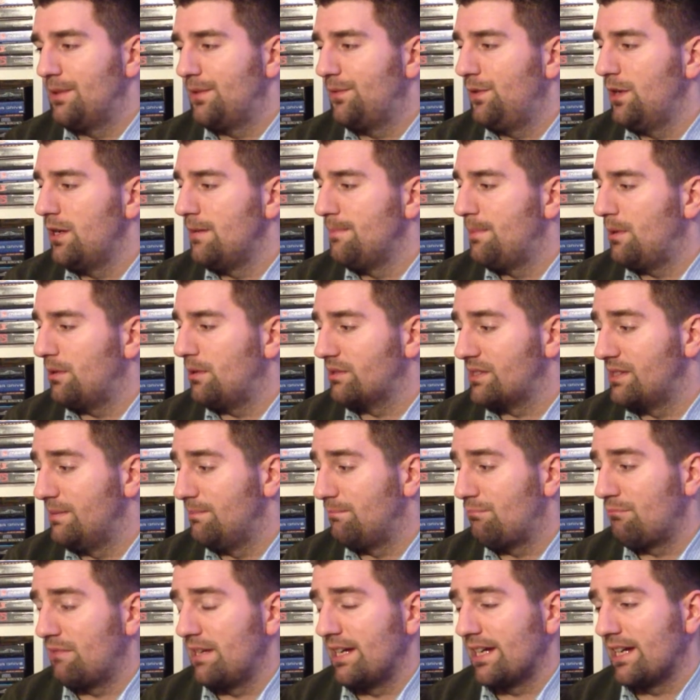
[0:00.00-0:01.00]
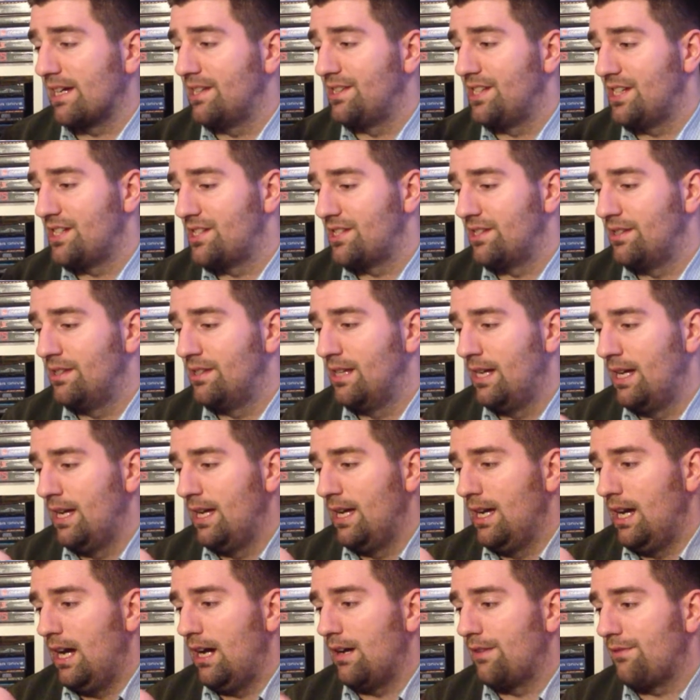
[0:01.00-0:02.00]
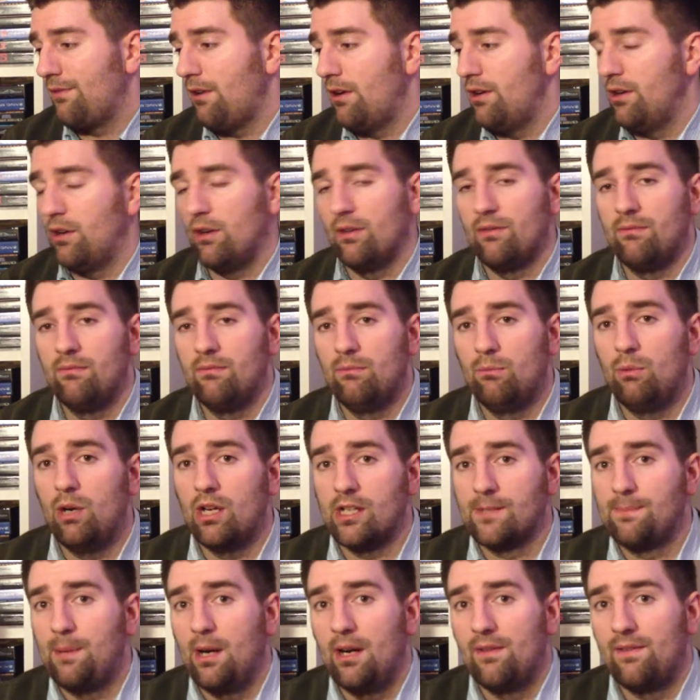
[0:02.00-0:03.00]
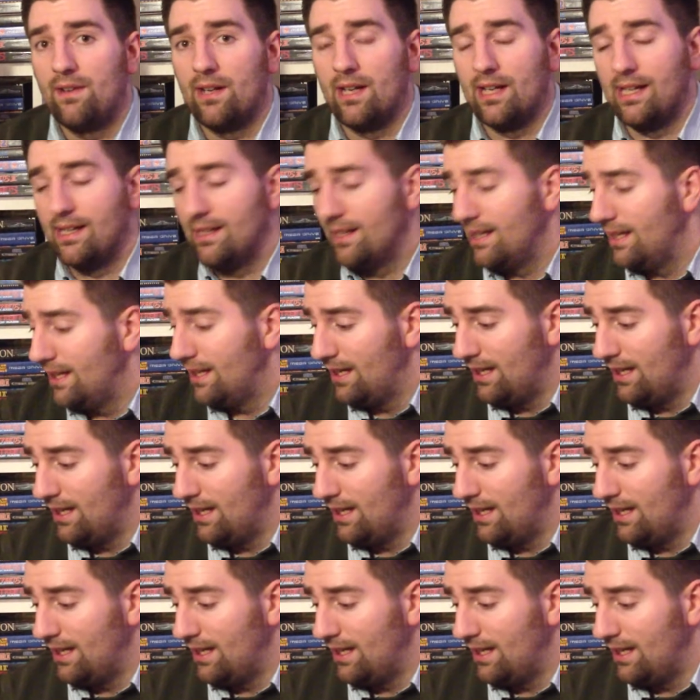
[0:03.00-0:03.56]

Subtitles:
It's fully boxed in brilliant condition. Throwing it on works perfectly.